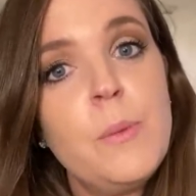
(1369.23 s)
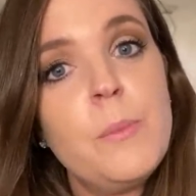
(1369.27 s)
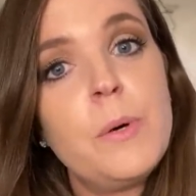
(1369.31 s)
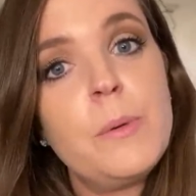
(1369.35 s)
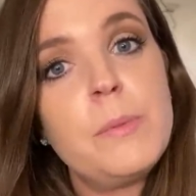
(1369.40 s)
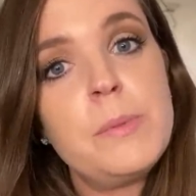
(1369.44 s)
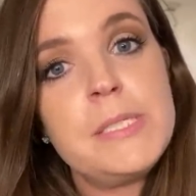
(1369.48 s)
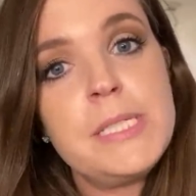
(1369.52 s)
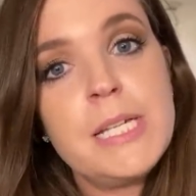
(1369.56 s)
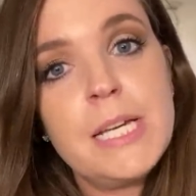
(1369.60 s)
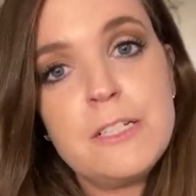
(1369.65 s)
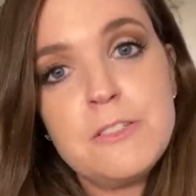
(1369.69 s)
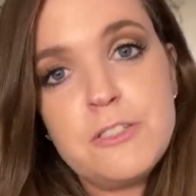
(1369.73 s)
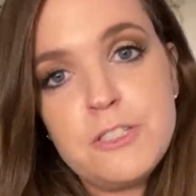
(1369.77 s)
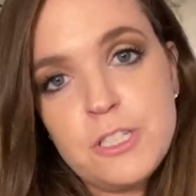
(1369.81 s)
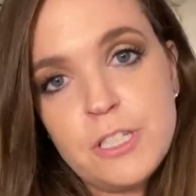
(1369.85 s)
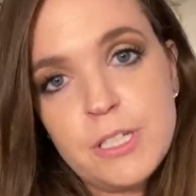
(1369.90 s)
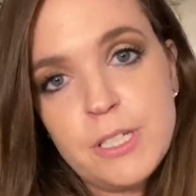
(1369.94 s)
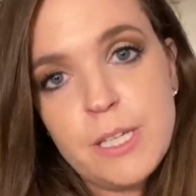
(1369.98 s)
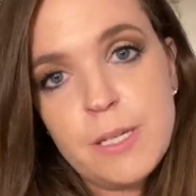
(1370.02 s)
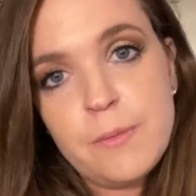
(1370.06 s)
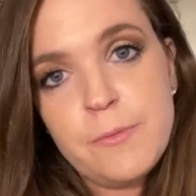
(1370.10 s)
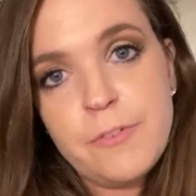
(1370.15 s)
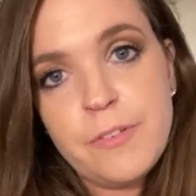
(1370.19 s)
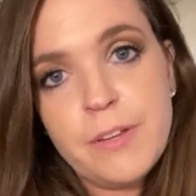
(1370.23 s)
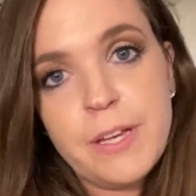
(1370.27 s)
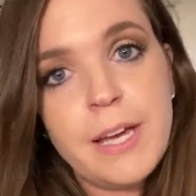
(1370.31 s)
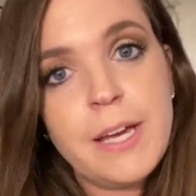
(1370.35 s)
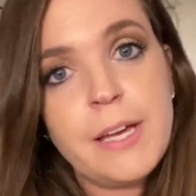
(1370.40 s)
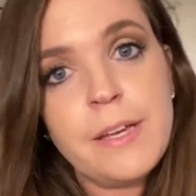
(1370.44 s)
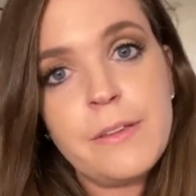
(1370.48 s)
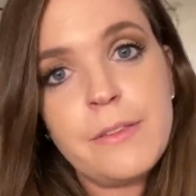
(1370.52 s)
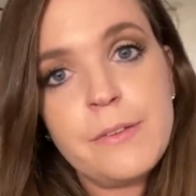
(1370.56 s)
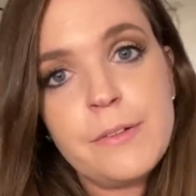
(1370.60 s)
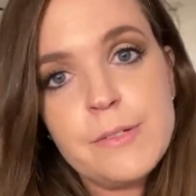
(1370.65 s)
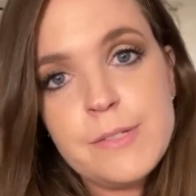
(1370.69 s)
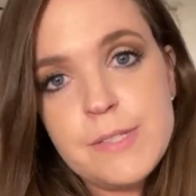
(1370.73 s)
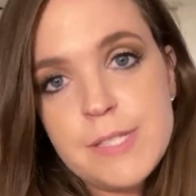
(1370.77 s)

but potentially I'm flying through